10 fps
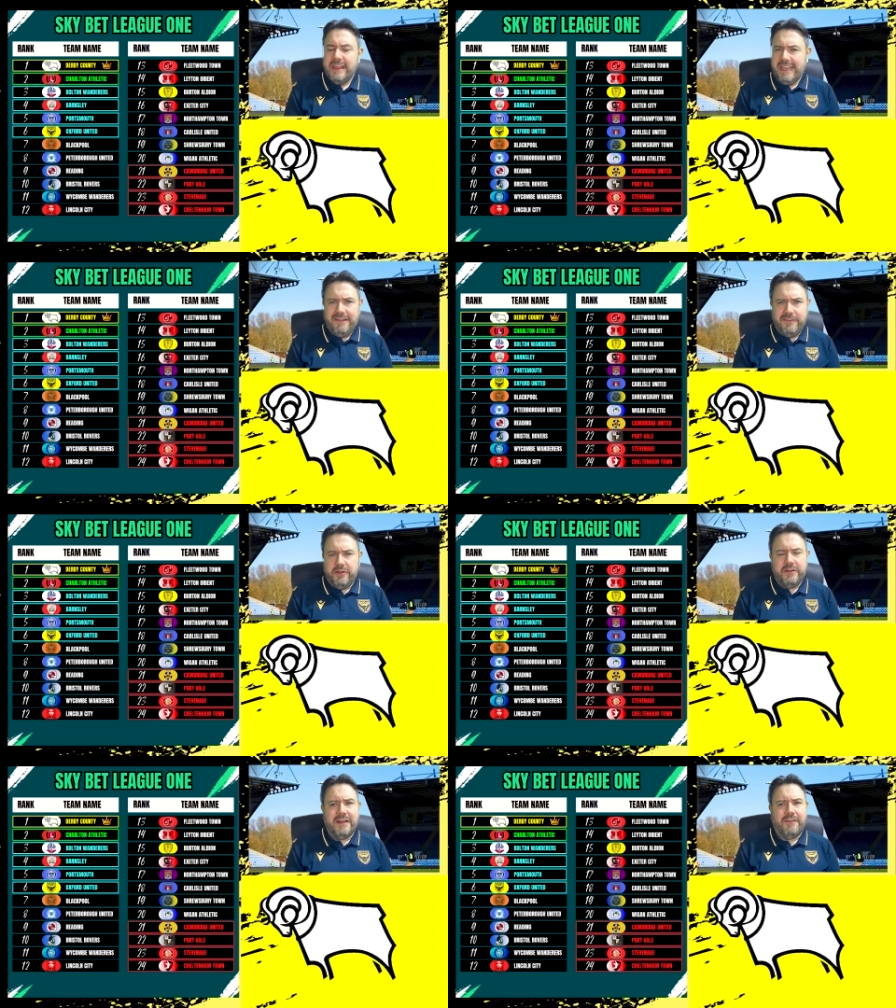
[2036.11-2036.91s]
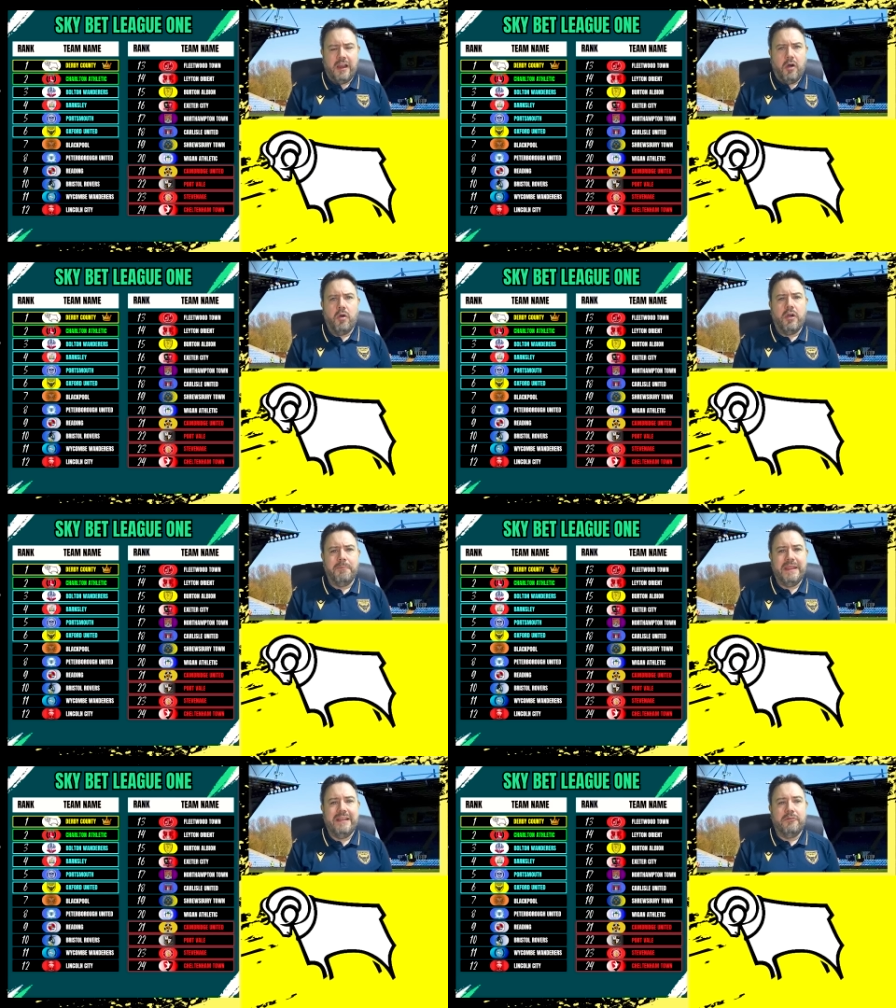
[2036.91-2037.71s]
Even though you did have a long
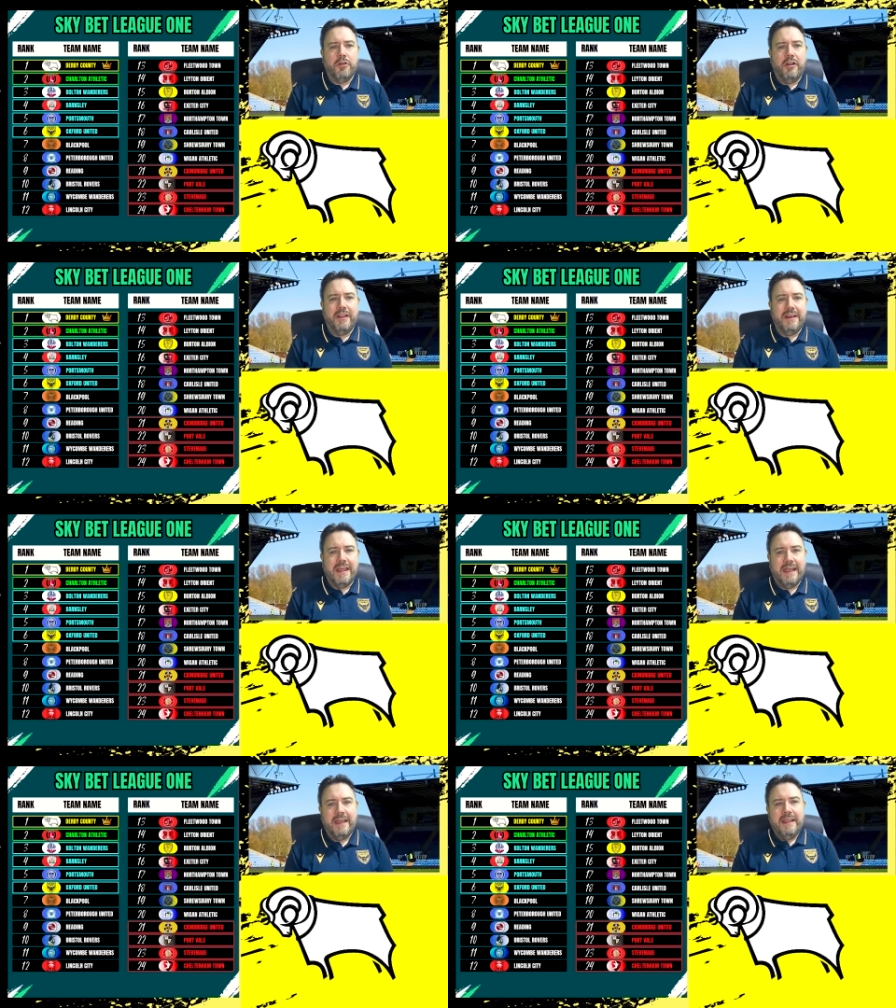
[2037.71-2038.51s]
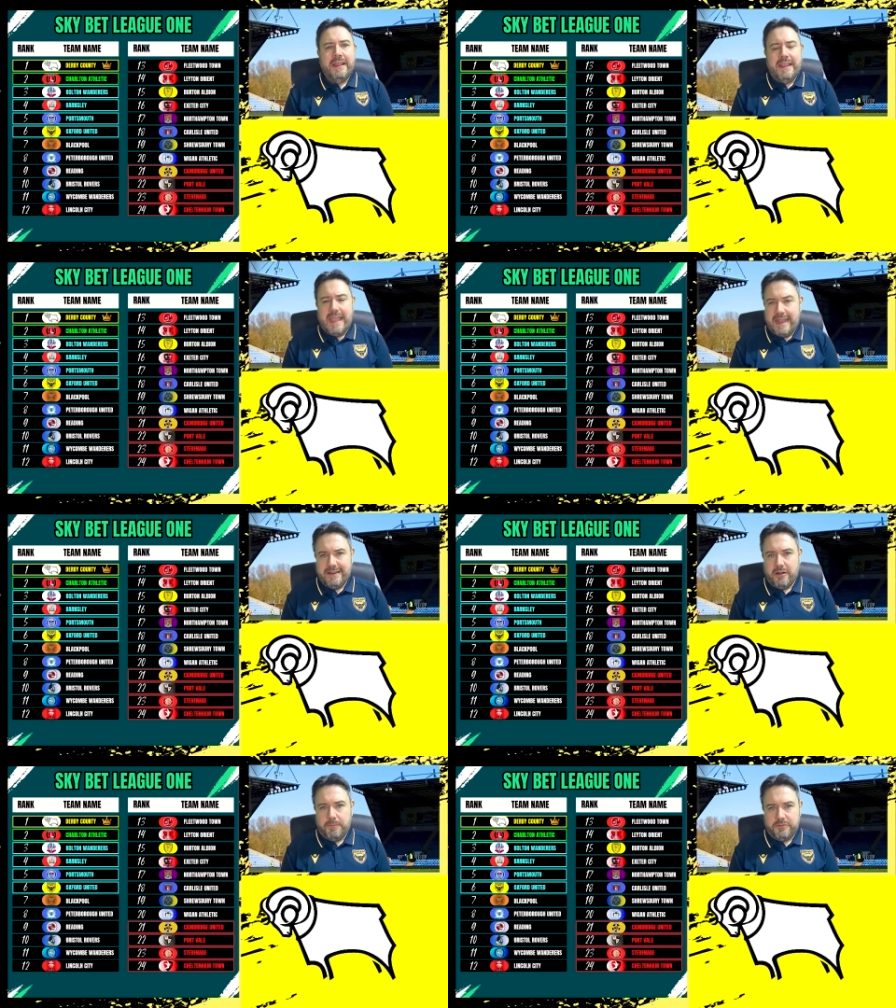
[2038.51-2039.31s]
unbeaten run in there, it
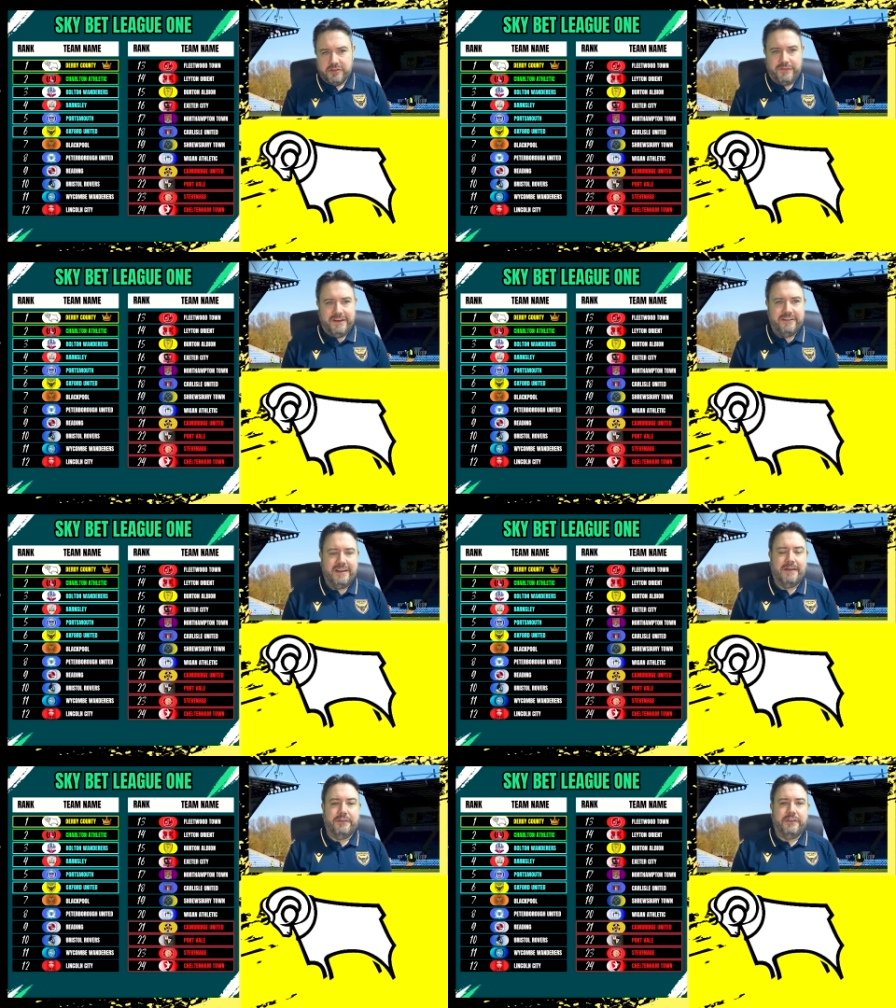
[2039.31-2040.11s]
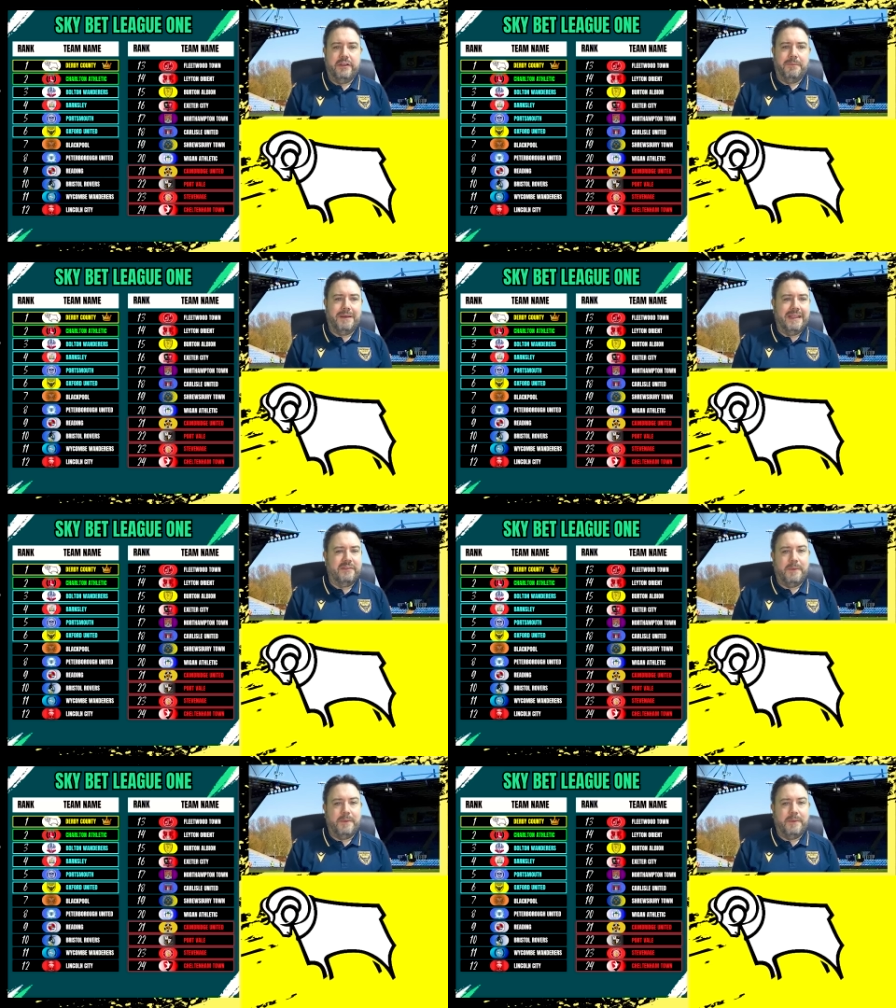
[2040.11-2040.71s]
ended up just finishing outside the playoffs.